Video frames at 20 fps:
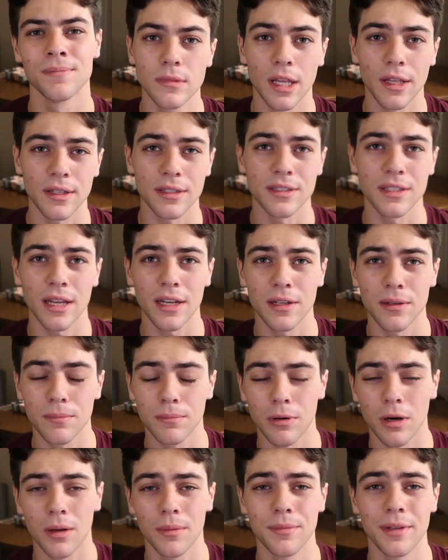Now, the second
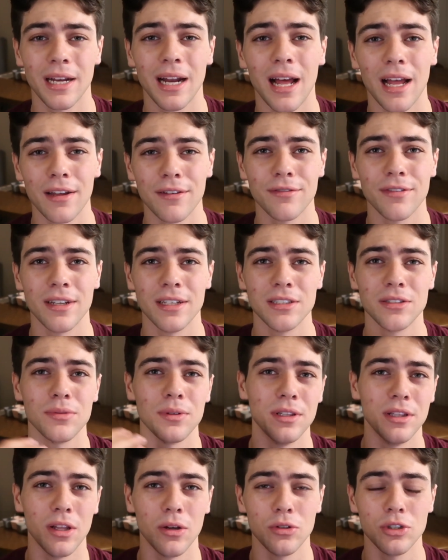problem that I faced
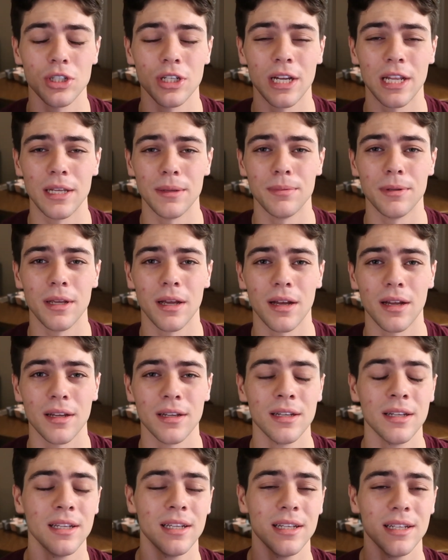with Notion API
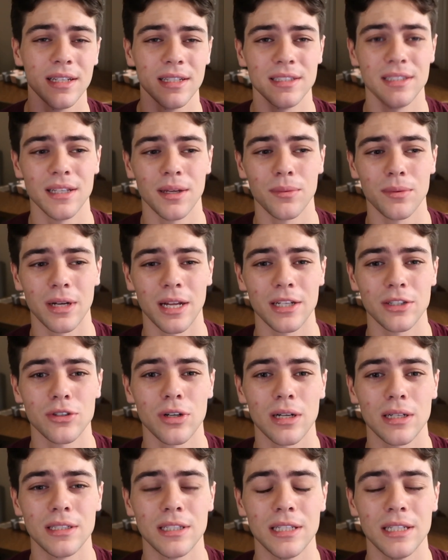is that when I
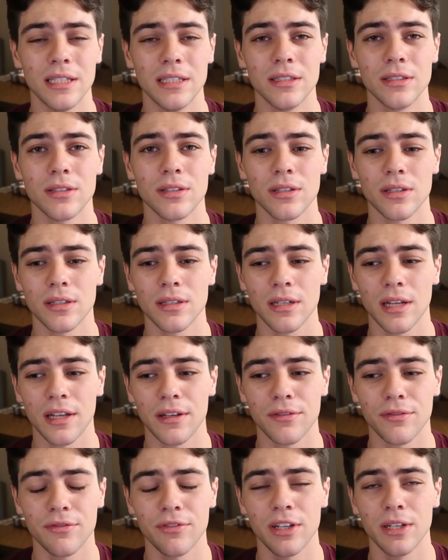tried to insert a
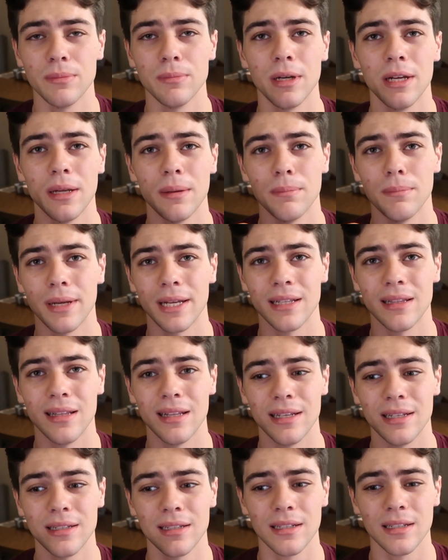Figma embed
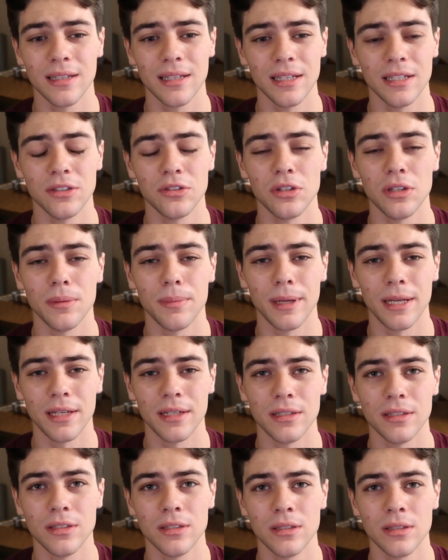link into the
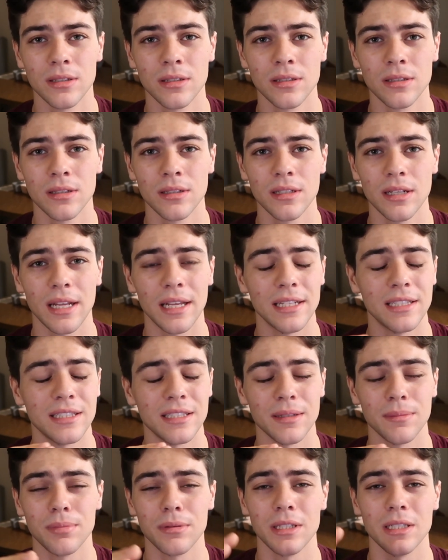page, it
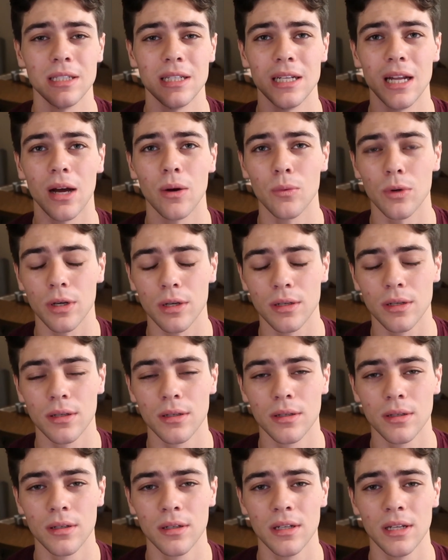simply did not work.
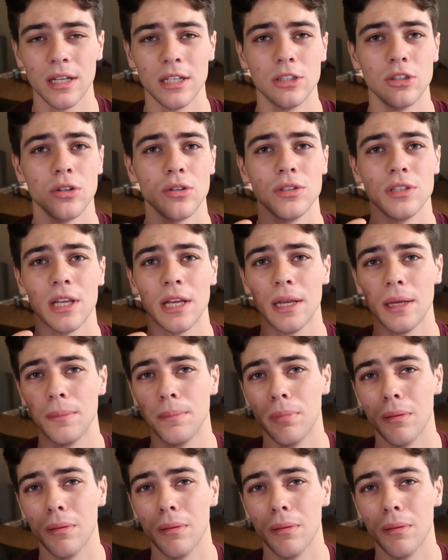It shows a